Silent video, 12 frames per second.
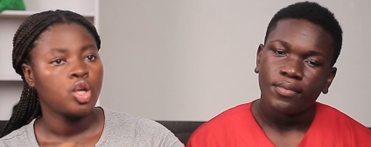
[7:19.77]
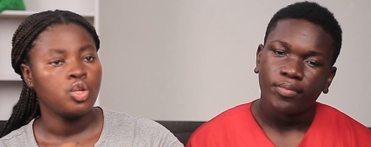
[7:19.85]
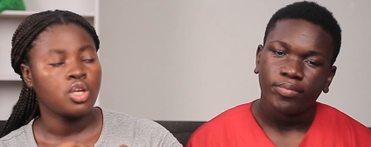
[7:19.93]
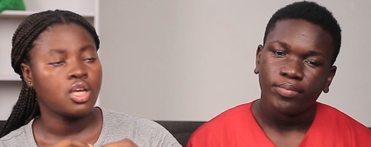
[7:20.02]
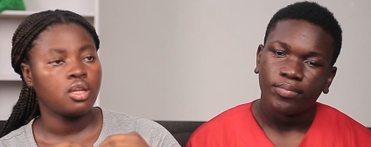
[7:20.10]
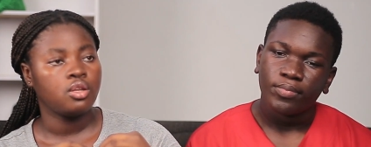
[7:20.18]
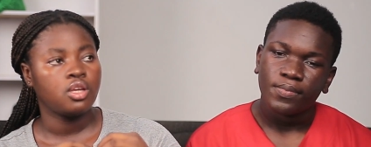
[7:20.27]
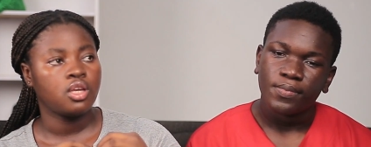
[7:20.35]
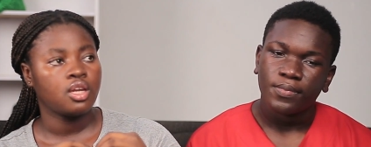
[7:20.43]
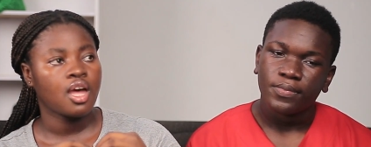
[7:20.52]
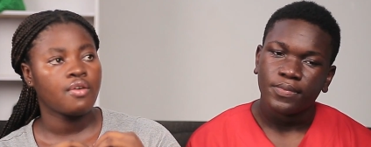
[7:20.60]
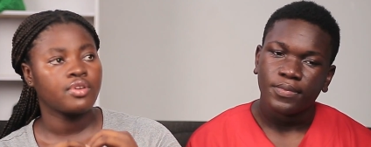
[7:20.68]
Speaker 1: you can you
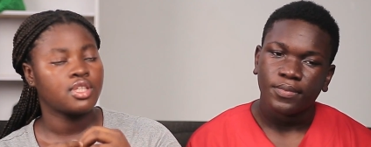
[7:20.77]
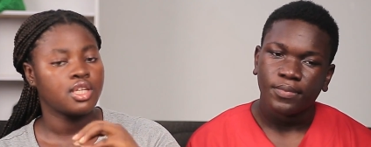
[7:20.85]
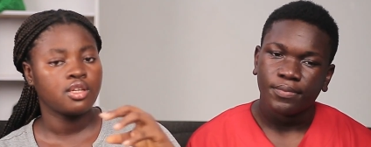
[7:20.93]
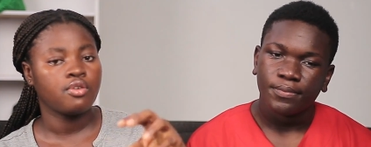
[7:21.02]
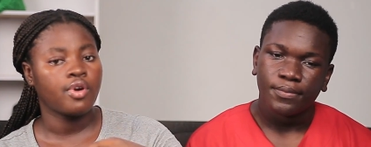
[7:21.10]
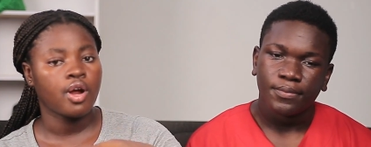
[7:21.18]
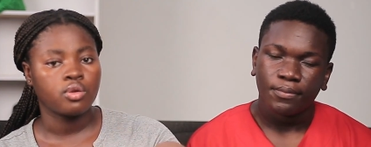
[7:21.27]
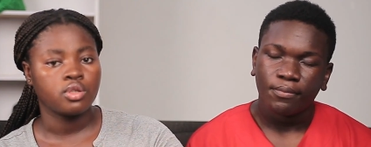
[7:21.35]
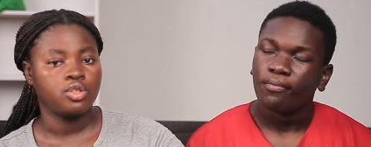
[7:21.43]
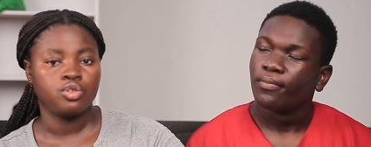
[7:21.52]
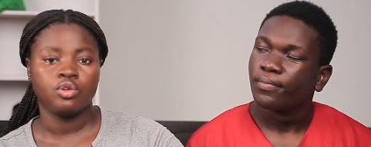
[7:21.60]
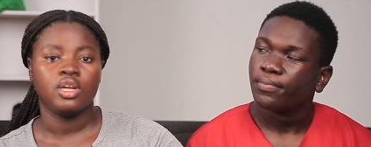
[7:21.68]
can have a turnaround
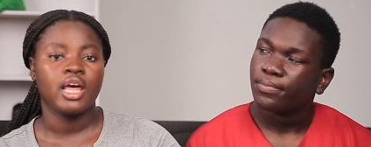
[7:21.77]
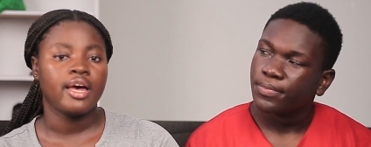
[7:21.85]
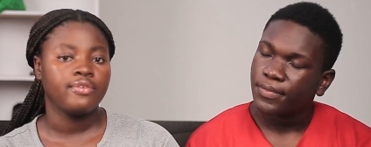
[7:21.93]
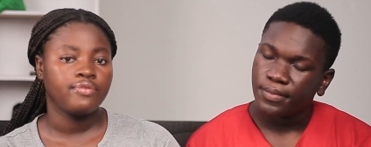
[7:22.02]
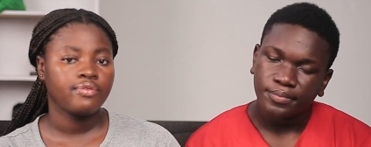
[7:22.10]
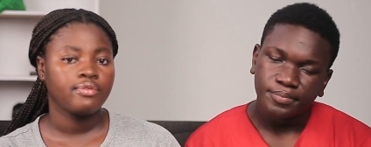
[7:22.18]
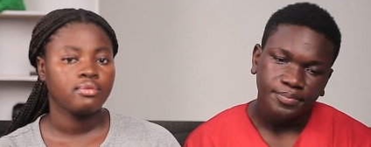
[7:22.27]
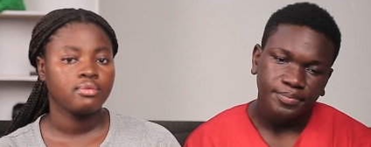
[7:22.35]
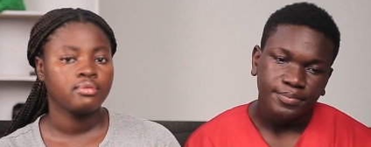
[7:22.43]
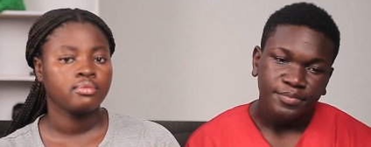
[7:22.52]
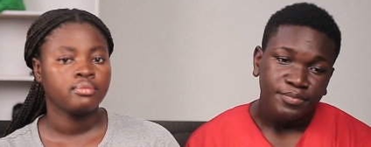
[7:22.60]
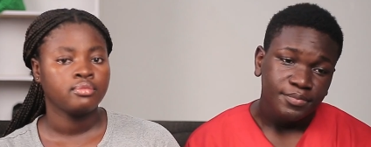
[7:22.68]
in your life.
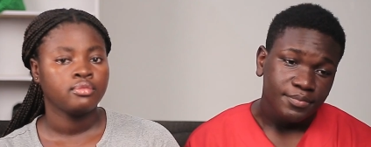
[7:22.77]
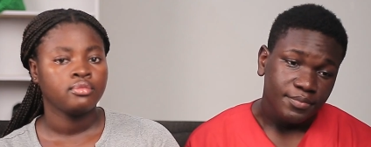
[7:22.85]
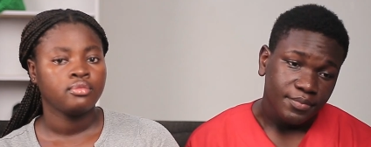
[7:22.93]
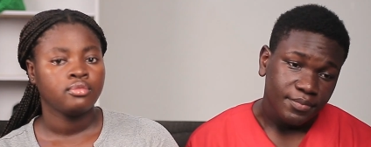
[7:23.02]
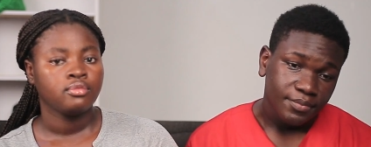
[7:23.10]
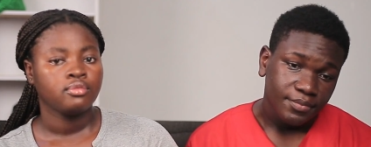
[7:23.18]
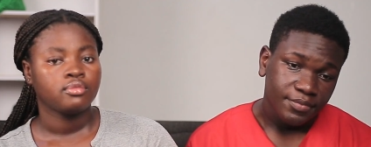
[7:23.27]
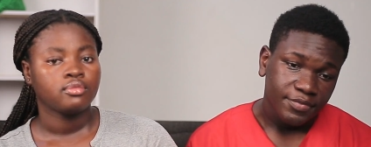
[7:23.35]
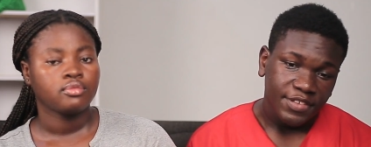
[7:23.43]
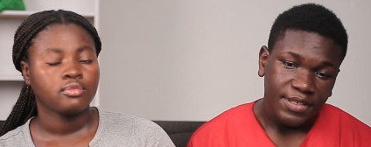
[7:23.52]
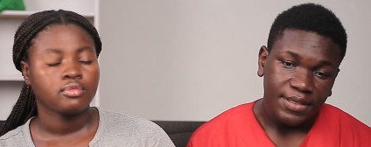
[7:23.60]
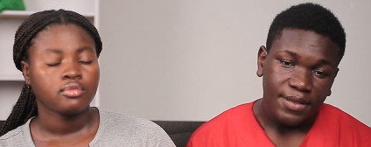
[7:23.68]

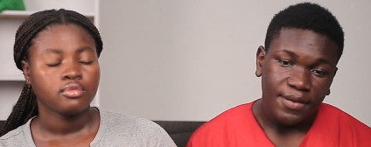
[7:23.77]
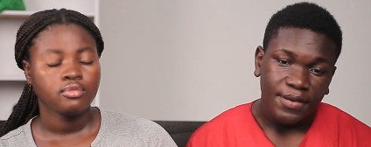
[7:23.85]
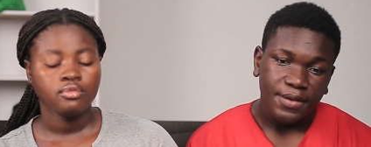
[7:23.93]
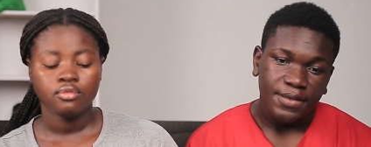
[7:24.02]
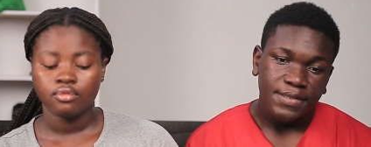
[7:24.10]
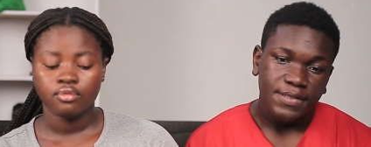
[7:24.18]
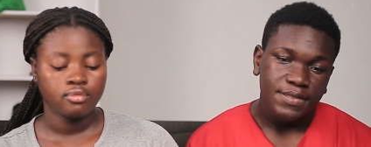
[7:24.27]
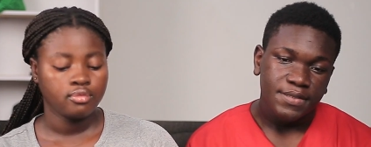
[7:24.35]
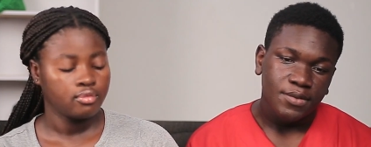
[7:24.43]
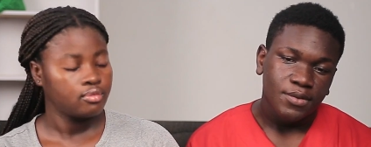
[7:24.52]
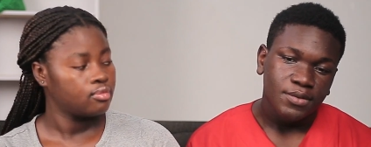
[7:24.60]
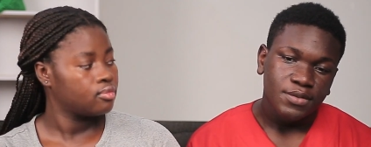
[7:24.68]
Speaker 2: Alright,
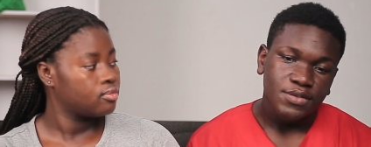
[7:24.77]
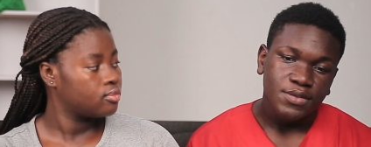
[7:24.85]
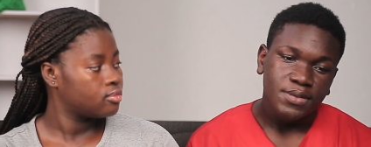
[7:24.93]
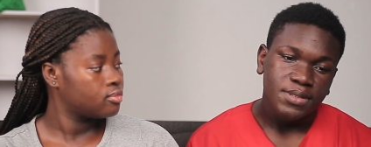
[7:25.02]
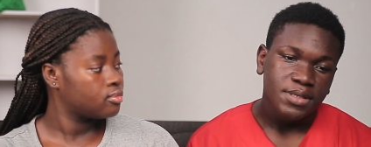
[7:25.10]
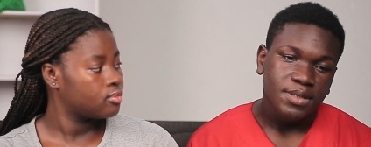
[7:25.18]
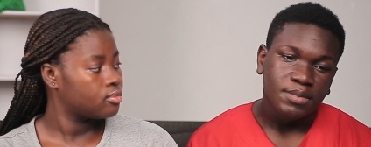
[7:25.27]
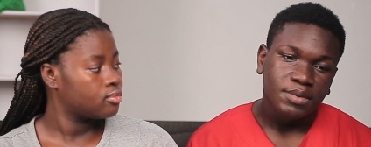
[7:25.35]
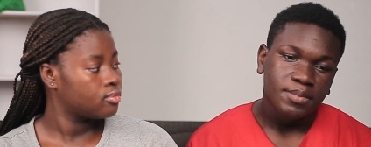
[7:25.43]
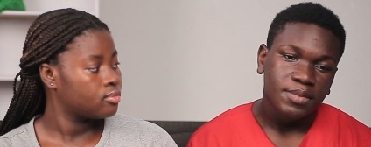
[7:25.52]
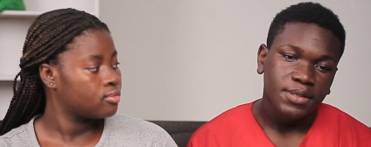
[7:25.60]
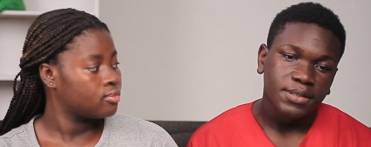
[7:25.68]
all the songs are
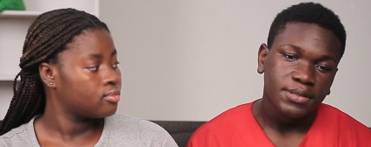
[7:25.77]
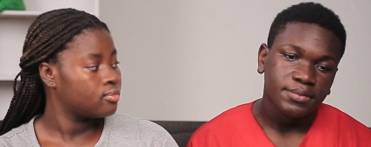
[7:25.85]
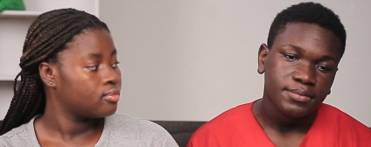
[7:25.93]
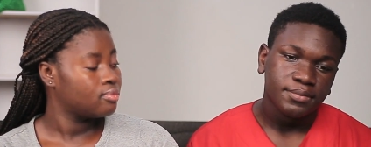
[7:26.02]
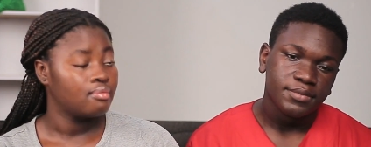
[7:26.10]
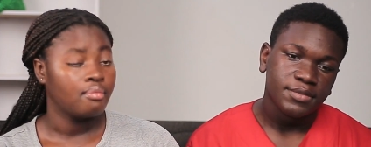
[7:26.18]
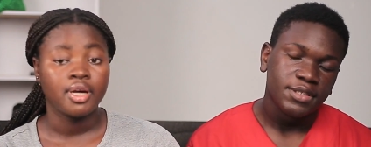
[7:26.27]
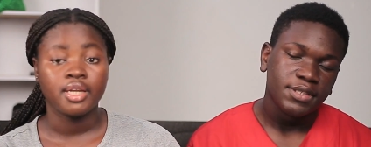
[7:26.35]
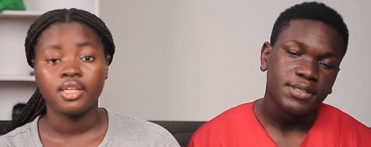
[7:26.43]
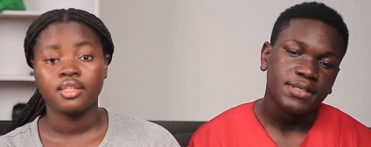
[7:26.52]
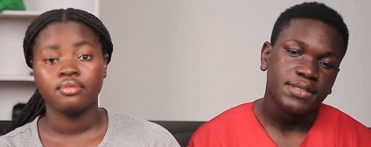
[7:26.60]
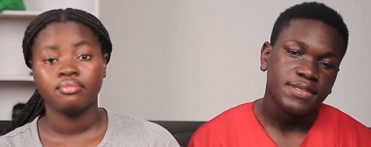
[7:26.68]
about money,
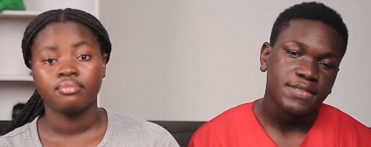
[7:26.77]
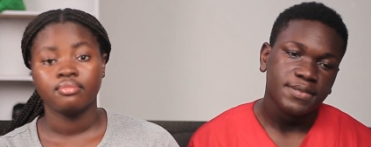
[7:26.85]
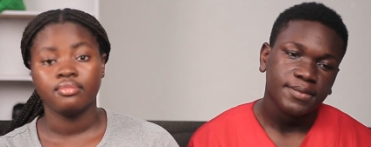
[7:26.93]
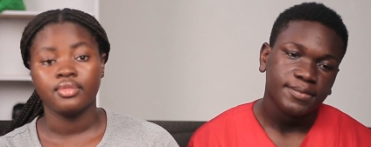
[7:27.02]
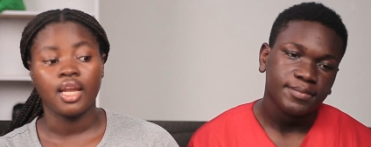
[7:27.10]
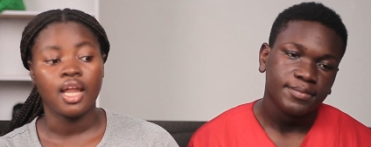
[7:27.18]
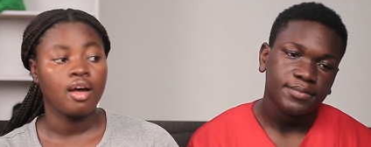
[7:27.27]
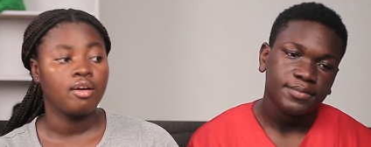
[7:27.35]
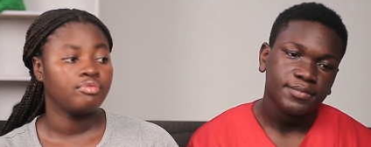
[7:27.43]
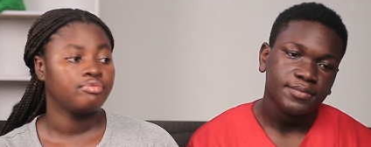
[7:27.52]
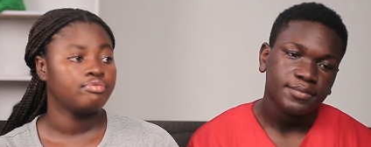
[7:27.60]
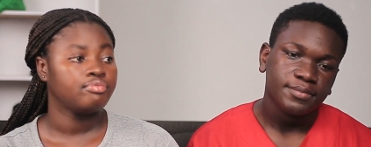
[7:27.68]
Speaker 1: money, ladies,
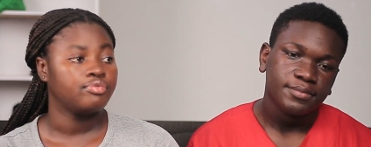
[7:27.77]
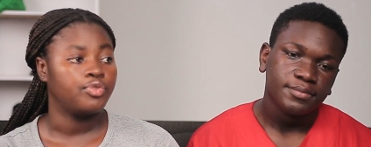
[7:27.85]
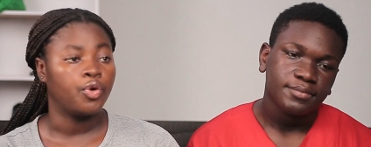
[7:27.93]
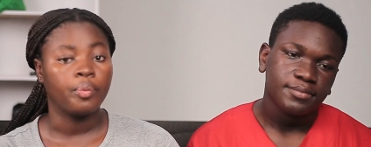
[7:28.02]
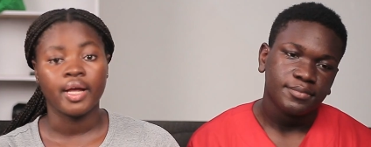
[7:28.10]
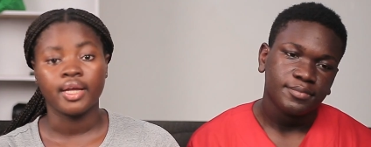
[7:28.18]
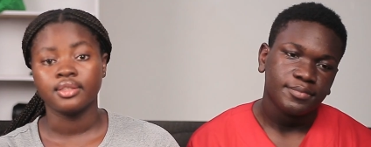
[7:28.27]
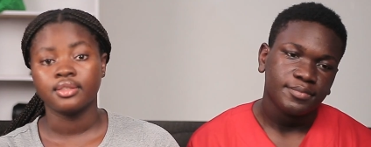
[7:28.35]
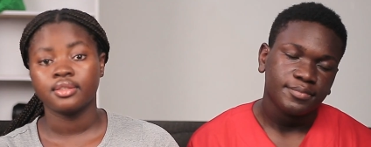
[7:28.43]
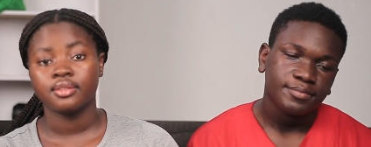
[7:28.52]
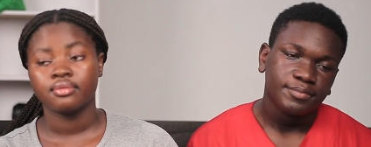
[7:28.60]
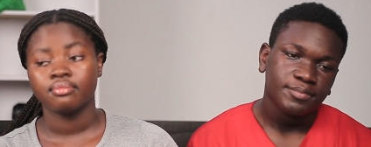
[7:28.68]
love,
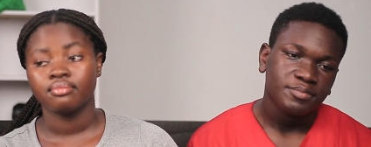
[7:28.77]
romance.